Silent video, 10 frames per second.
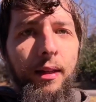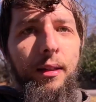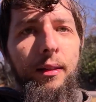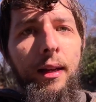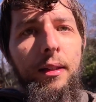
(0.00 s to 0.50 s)

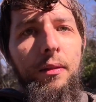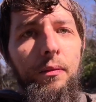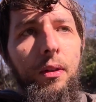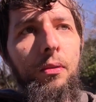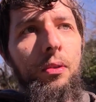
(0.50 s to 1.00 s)
to last
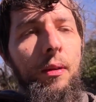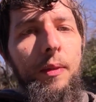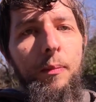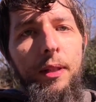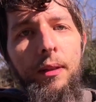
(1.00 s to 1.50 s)
road trip,
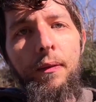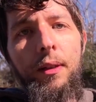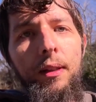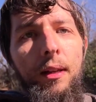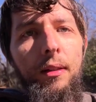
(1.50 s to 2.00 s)

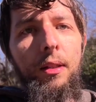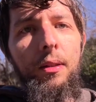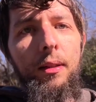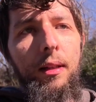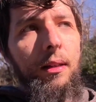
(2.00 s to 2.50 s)
specifically on
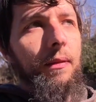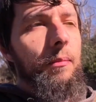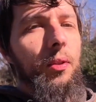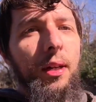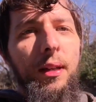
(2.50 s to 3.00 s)
Tuesday,
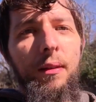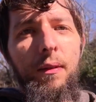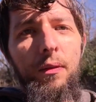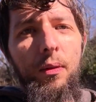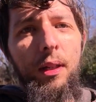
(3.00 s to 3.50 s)
November 8th
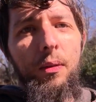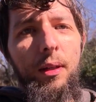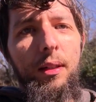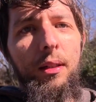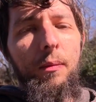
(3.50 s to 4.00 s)
of
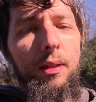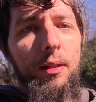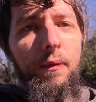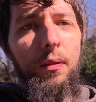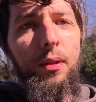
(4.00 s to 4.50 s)
2022, which
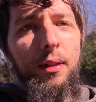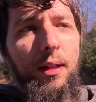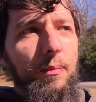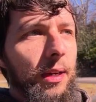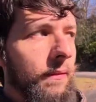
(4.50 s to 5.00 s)
is the first
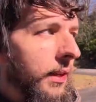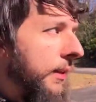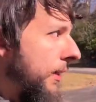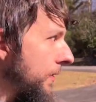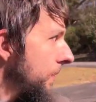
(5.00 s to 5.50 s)
year of my van life